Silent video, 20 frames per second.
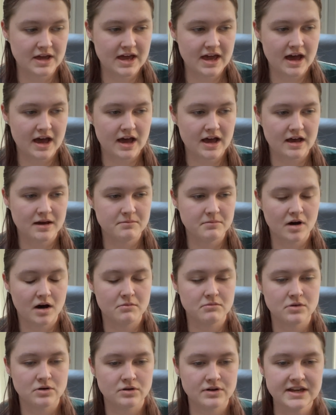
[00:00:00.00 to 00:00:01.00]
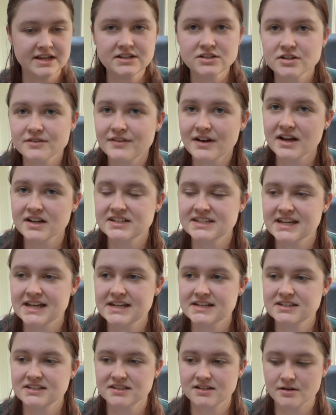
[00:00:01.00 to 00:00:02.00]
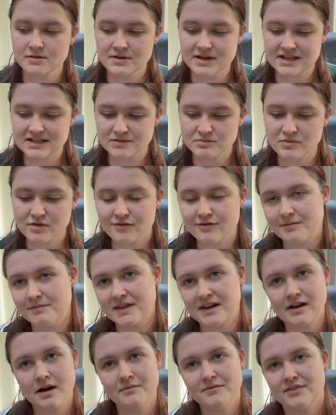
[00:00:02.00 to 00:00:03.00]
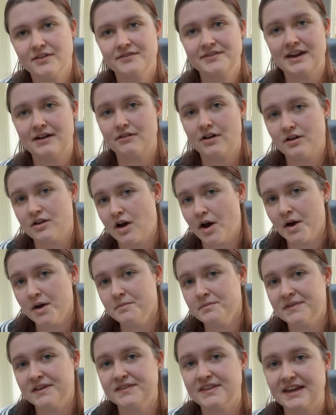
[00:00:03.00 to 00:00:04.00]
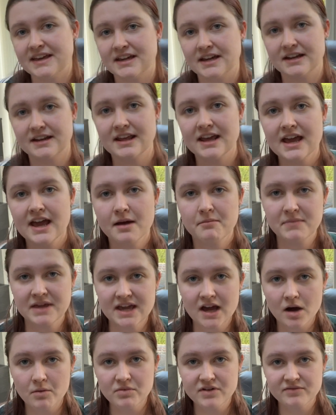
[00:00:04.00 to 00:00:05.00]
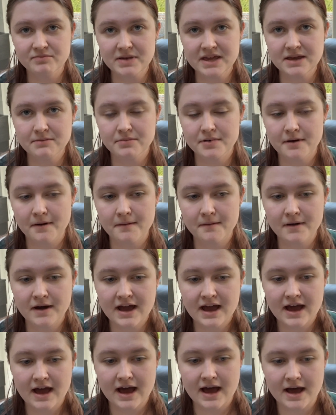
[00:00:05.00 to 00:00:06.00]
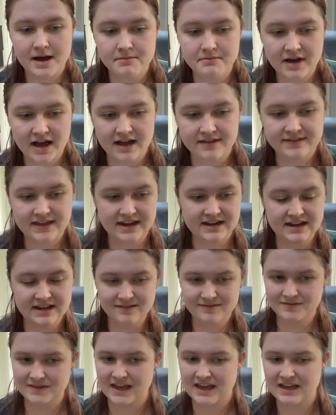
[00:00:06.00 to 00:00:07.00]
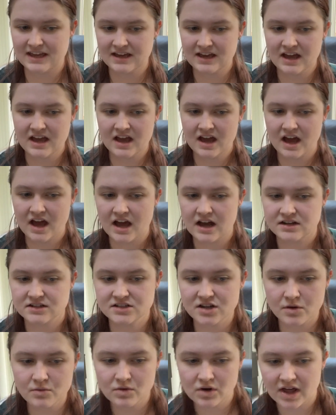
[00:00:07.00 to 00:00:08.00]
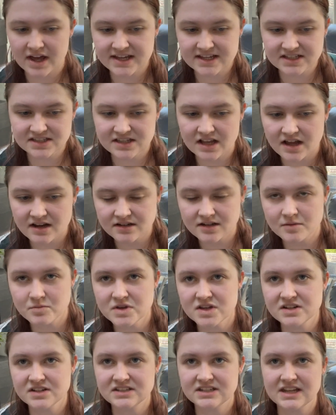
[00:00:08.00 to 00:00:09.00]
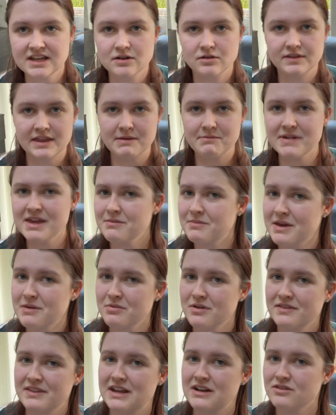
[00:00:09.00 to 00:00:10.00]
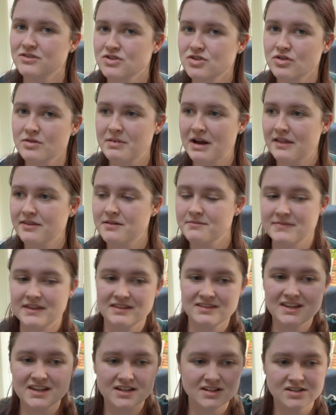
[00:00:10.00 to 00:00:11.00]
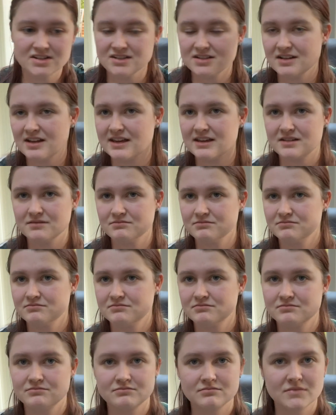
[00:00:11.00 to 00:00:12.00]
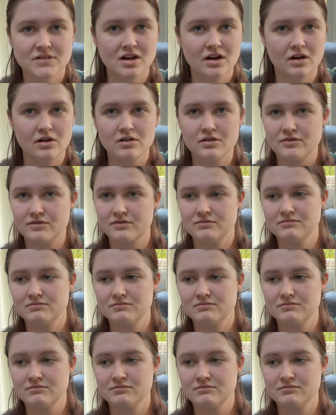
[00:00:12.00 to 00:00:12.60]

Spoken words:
are more introverted, so it's more from the comfort of their own home that they can meet up with people, and then if they don't like a certain community, or they meet people and they're not sure about them, then they can just like cut off,